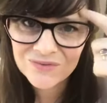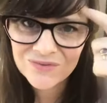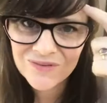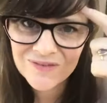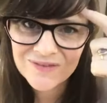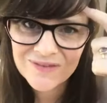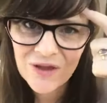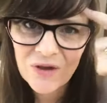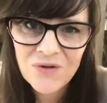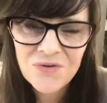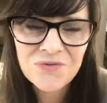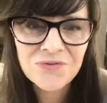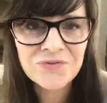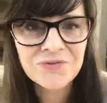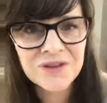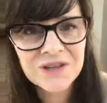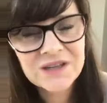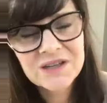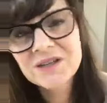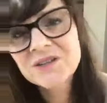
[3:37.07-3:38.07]

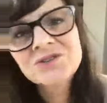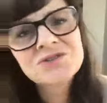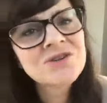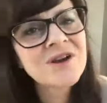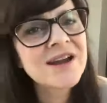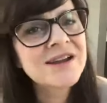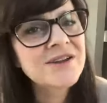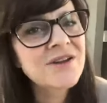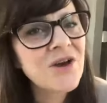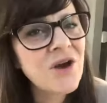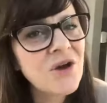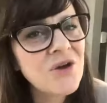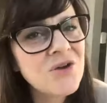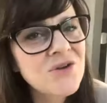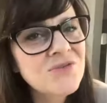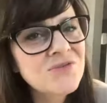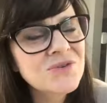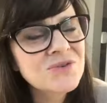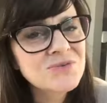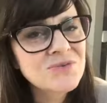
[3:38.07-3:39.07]
self trying to
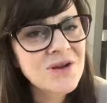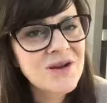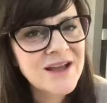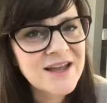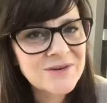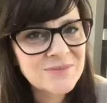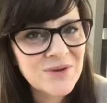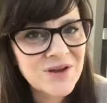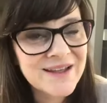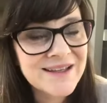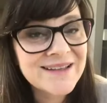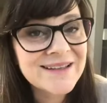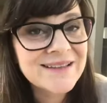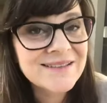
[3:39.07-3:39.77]
override my